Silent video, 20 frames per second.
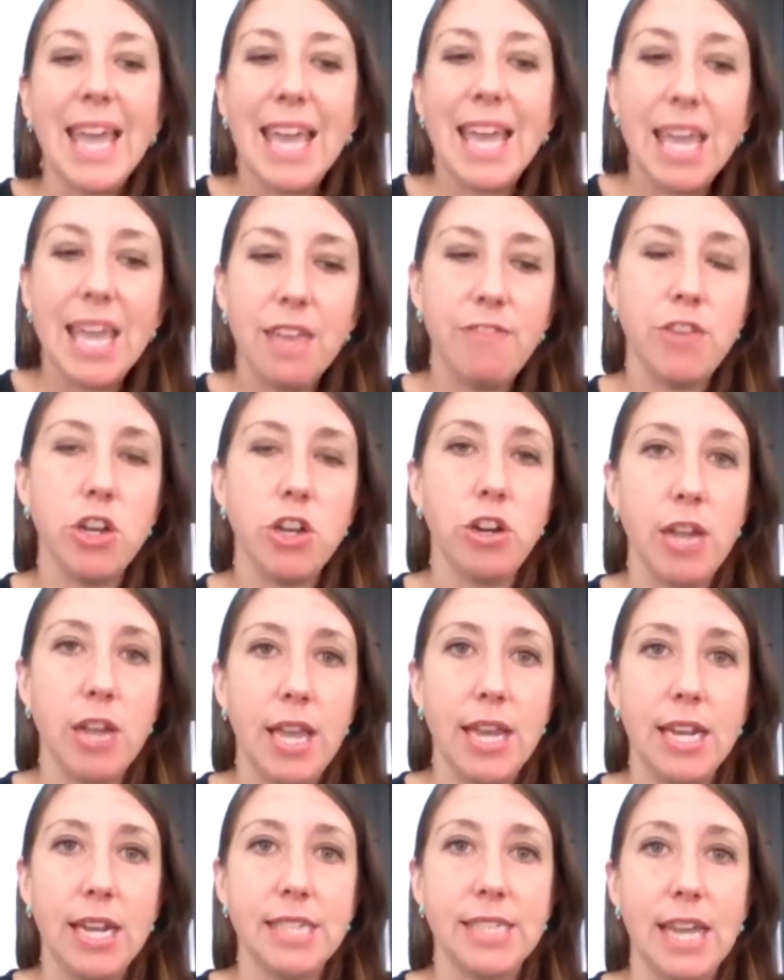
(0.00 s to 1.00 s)
If you're
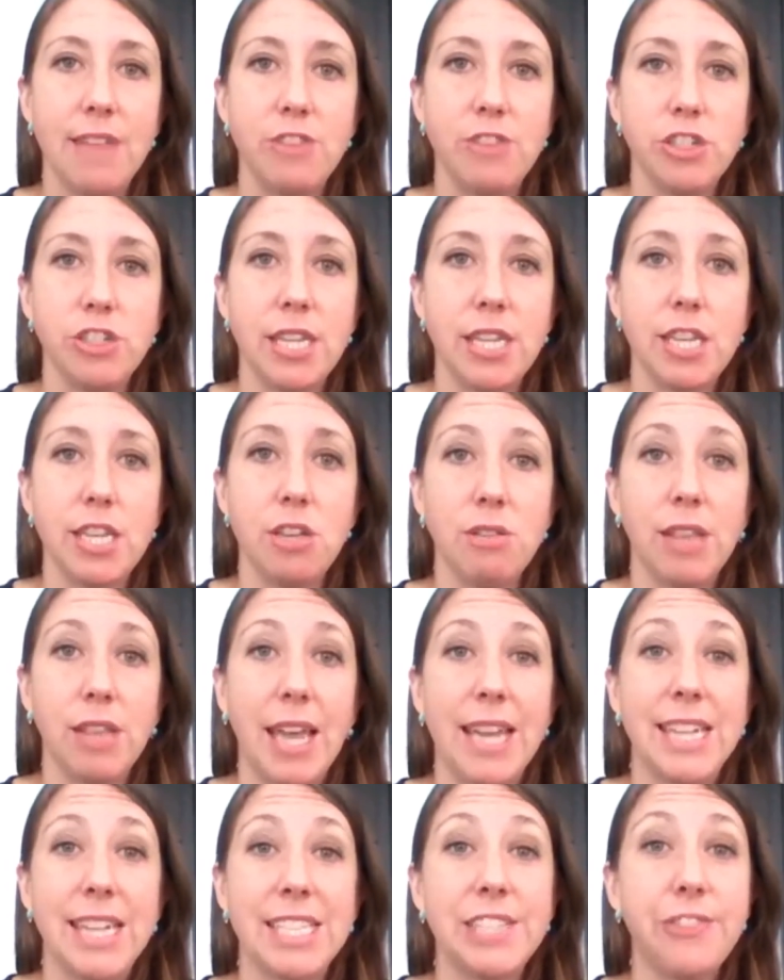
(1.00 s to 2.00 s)
in a
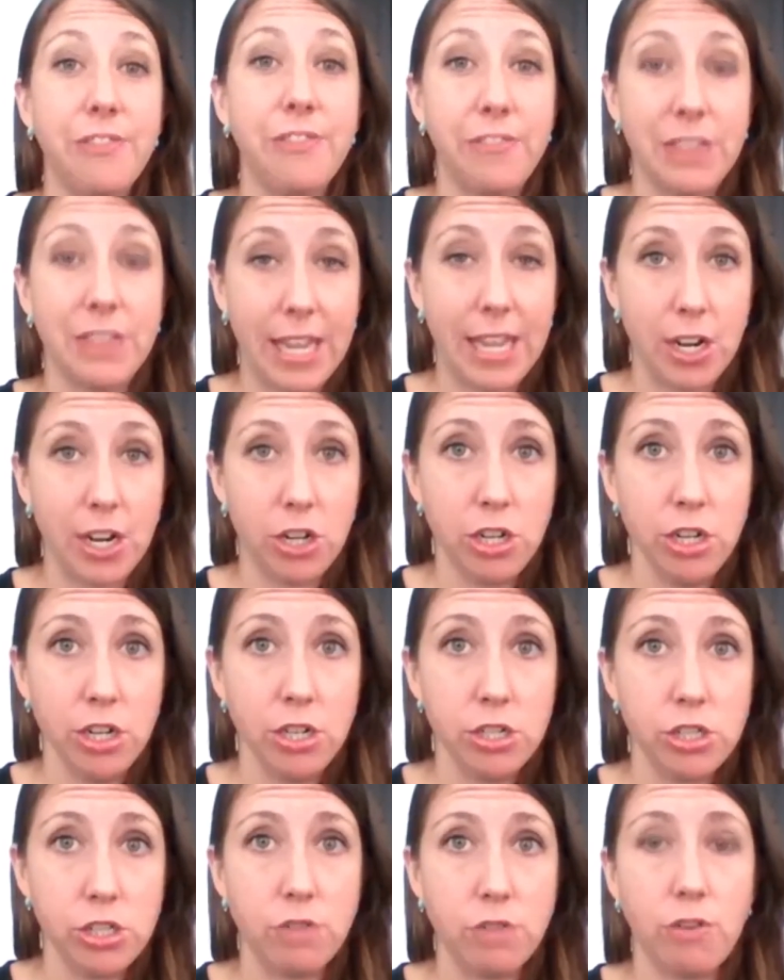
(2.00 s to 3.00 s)
diverticulitis flare,
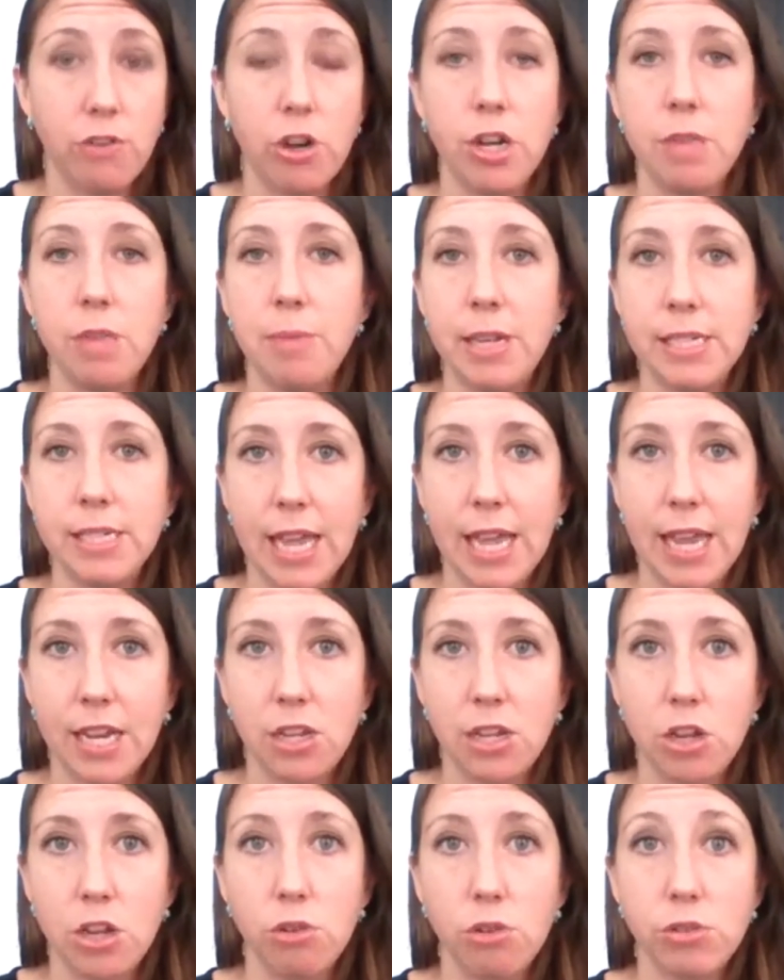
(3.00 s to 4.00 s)
so you've already been
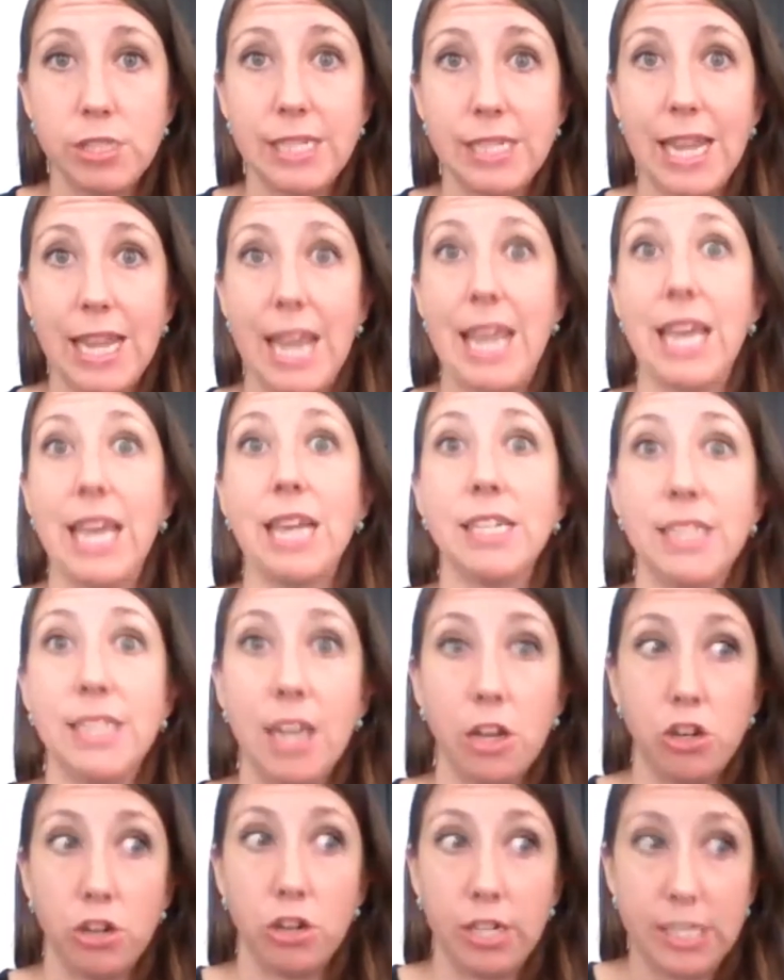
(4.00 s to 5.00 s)
diagnosed and
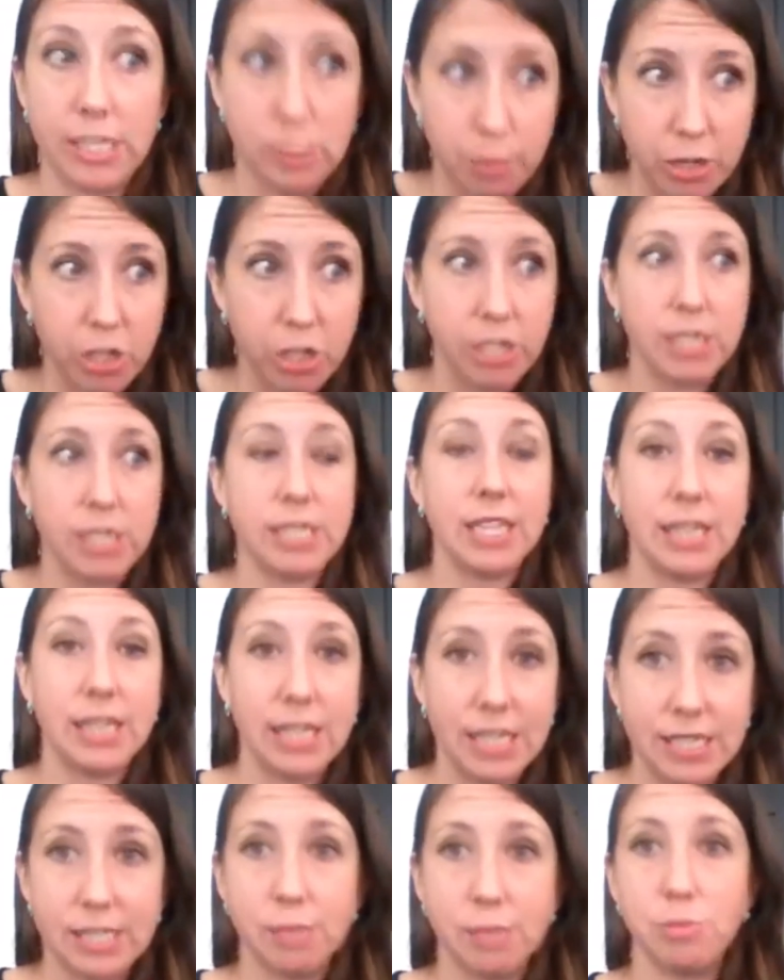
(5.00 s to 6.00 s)
now you're experiencing
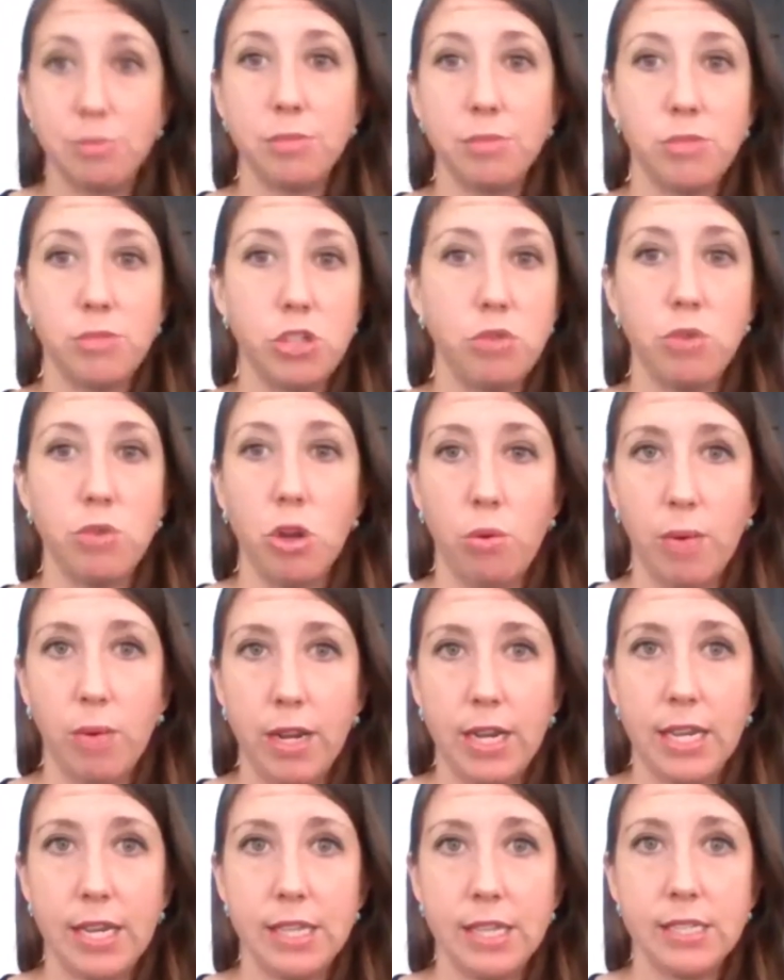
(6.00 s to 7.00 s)
these symptoms, you know what
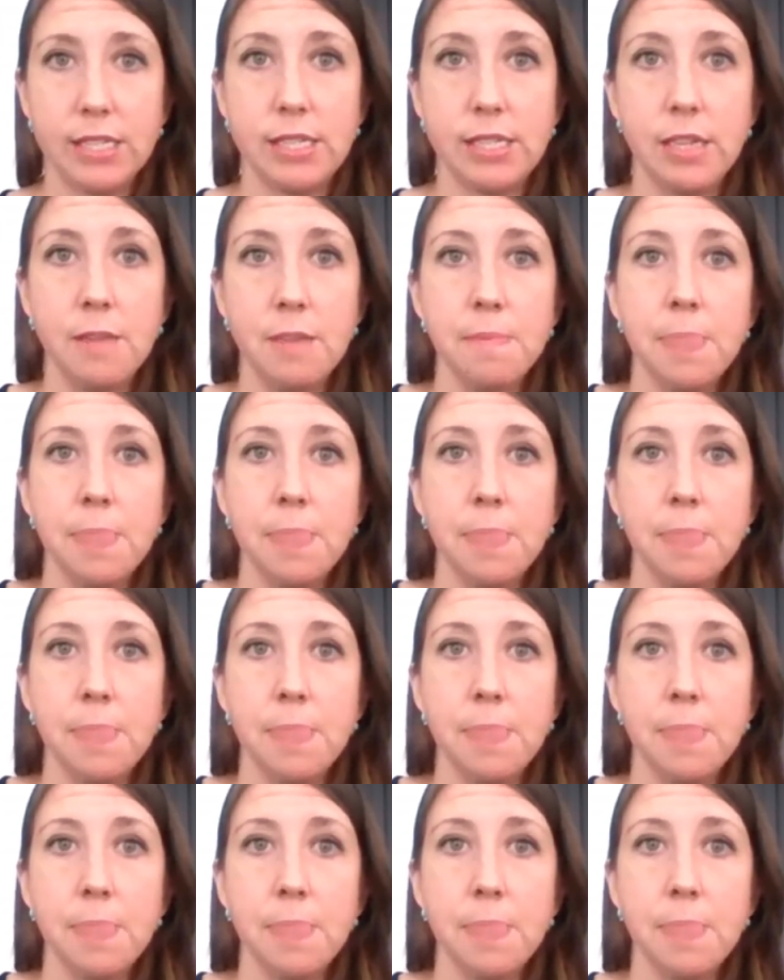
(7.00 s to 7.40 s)
it is,